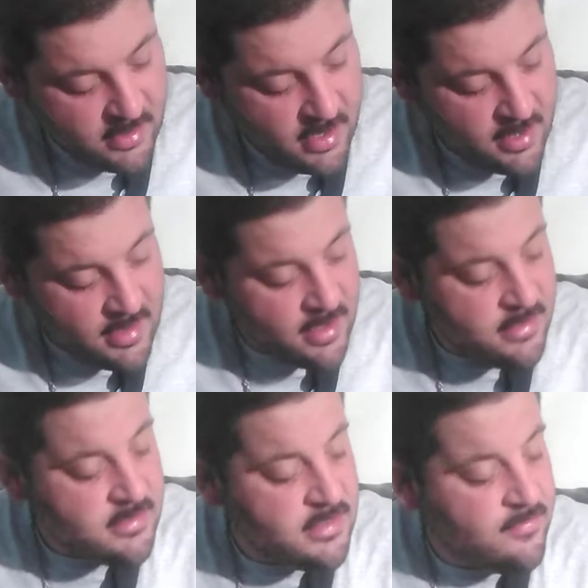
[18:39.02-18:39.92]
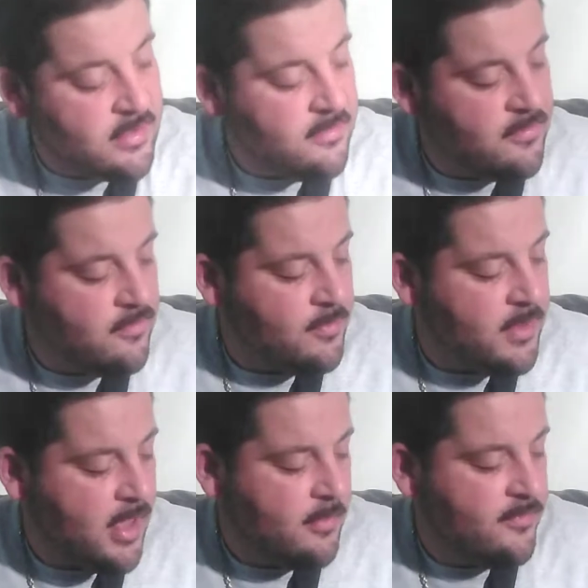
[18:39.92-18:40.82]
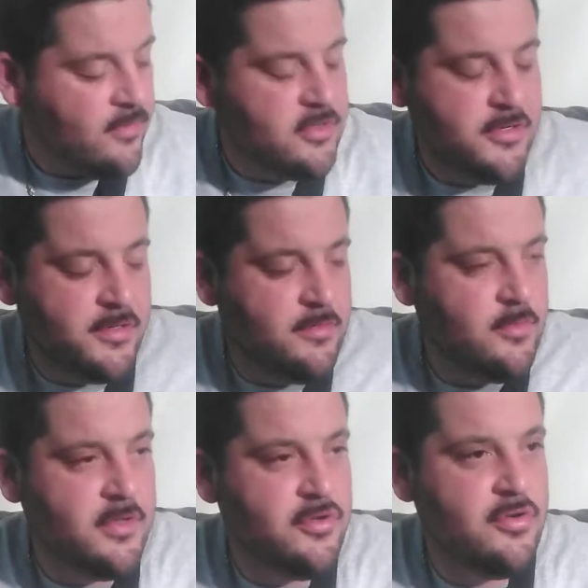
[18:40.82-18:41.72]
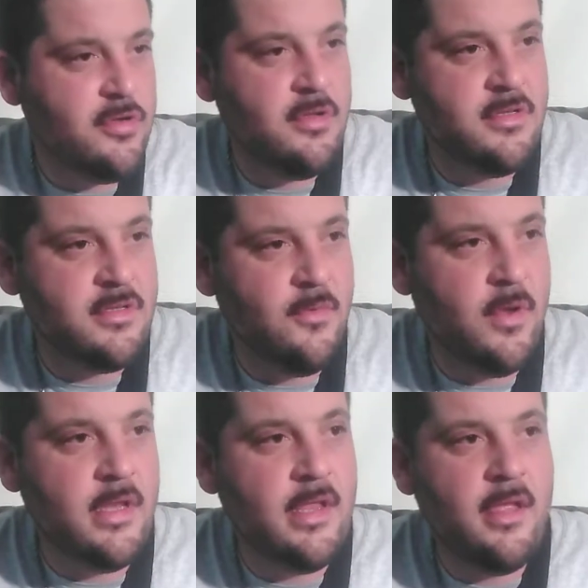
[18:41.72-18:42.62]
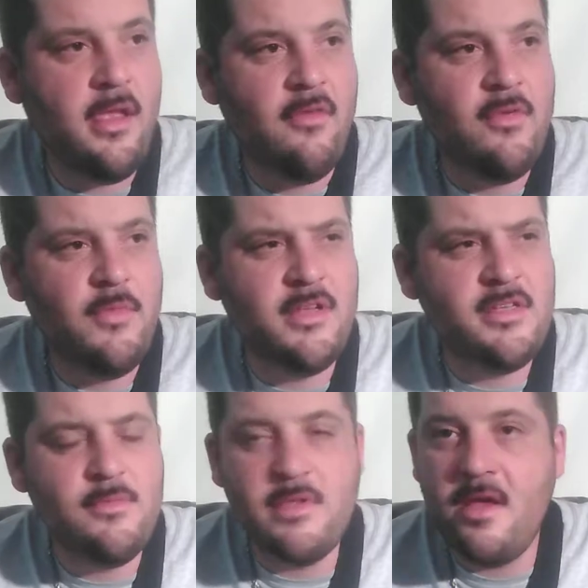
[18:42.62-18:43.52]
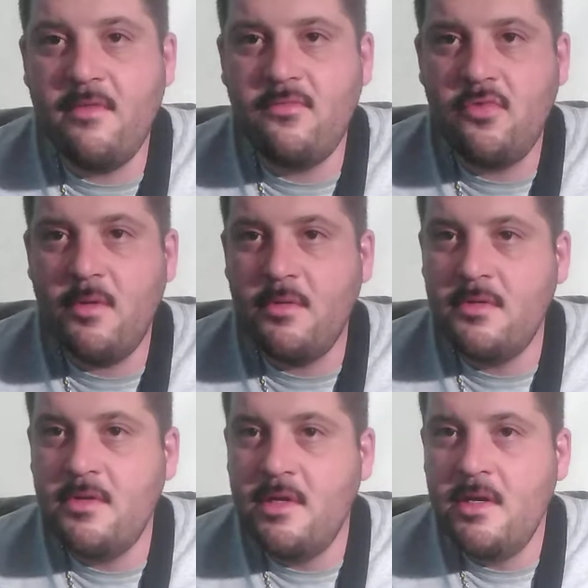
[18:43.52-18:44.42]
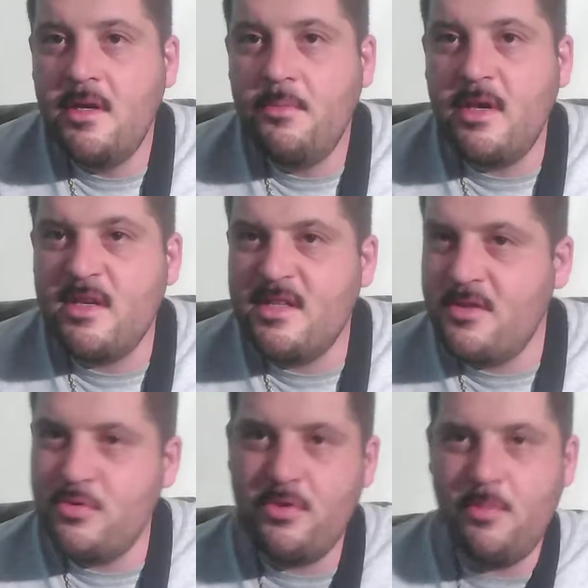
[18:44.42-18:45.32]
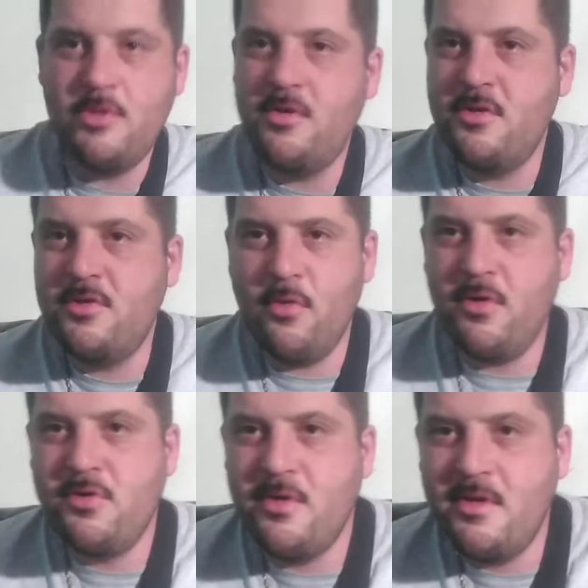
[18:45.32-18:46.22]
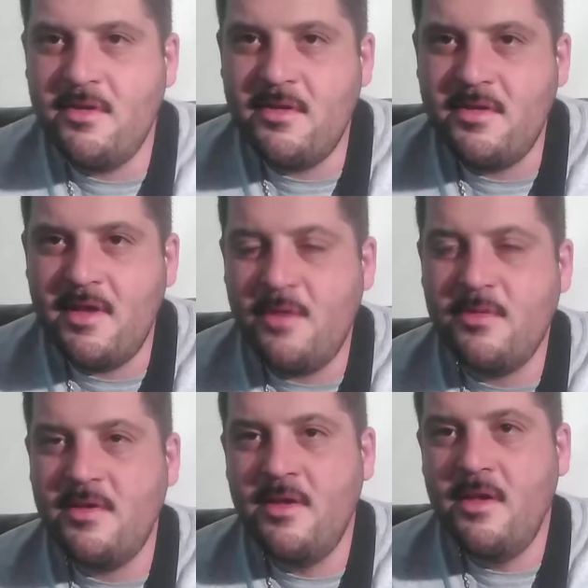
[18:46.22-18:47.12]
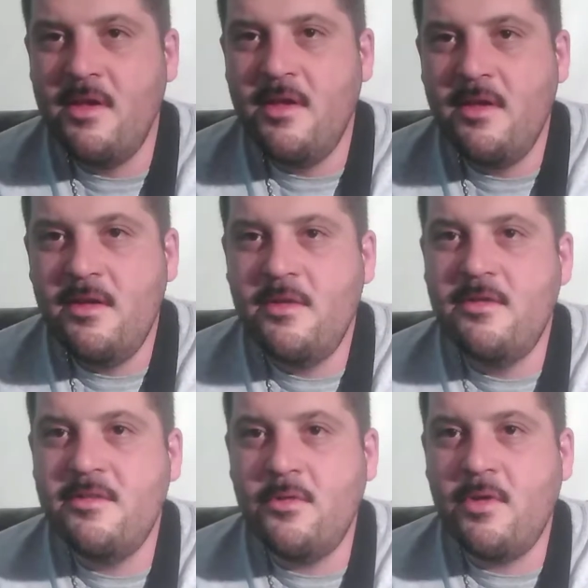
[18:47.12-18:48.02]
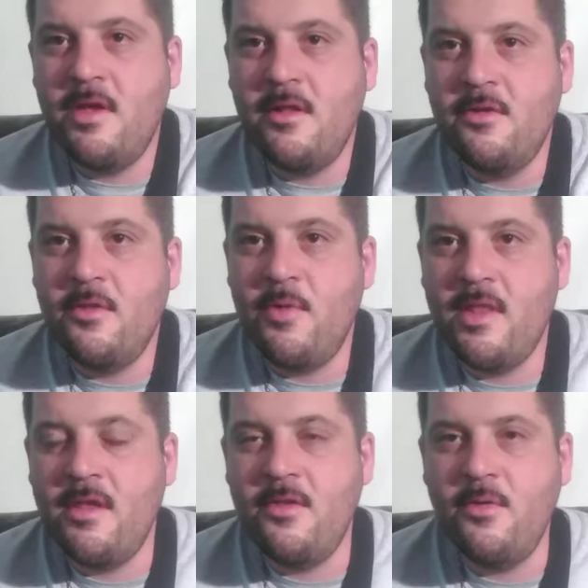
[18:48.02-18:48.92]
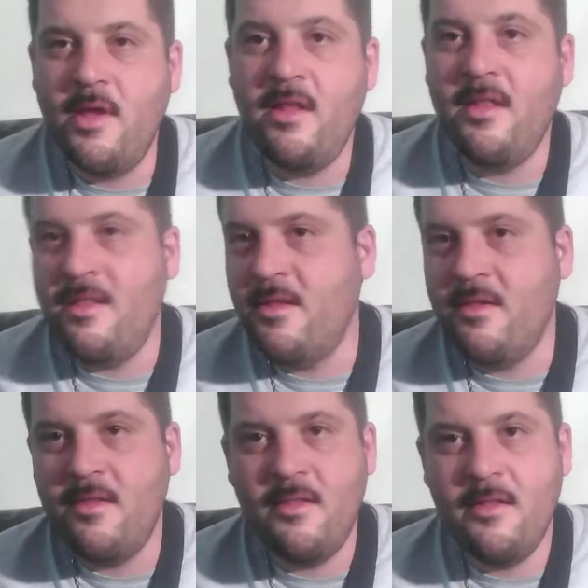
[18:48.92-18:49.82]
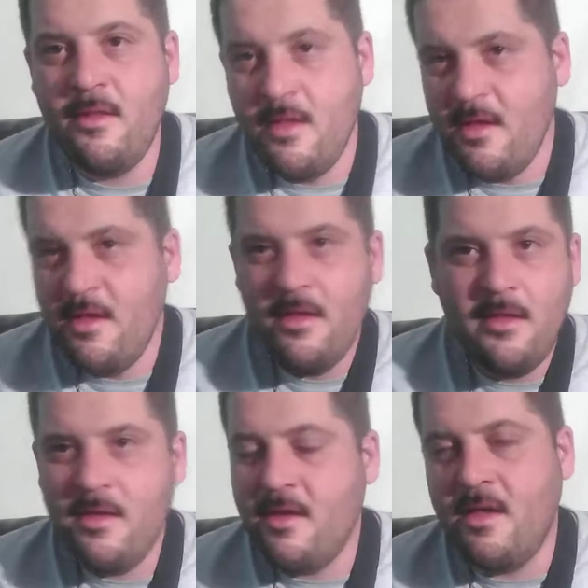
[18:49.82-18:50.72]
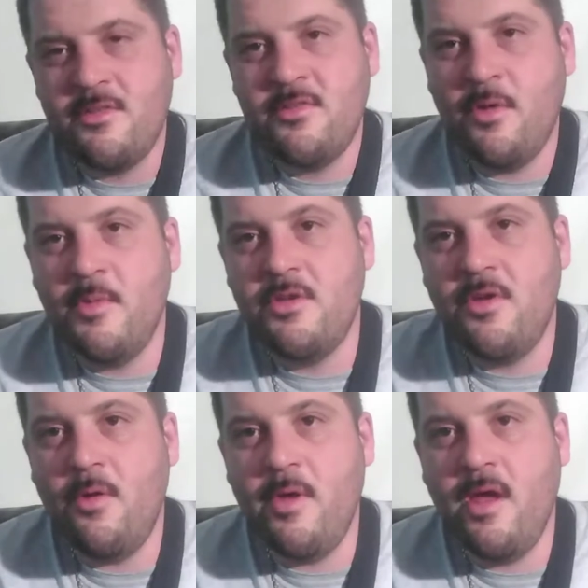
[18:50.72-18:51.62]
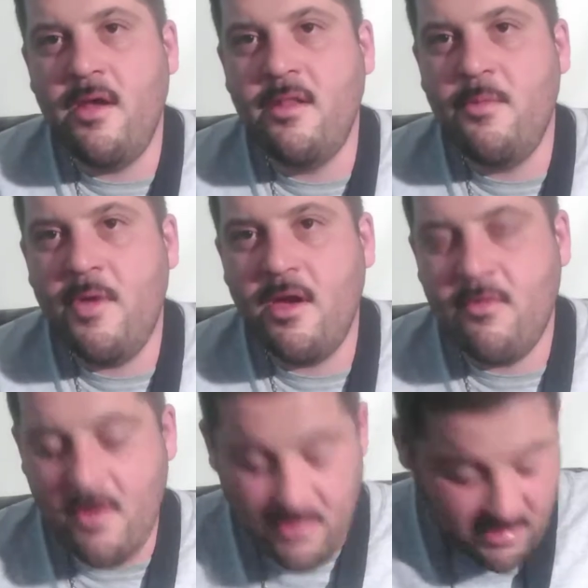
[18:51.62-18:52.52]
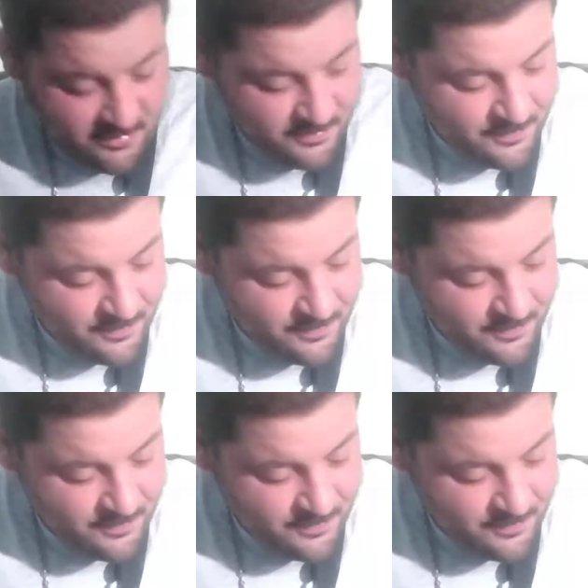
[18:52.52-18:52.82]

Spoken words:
and that is even different from the album version, which is the one that everybody seems to have trouble because they use so much distortion. It just sounds so killer the way they do it, and then you get so much going on in the background.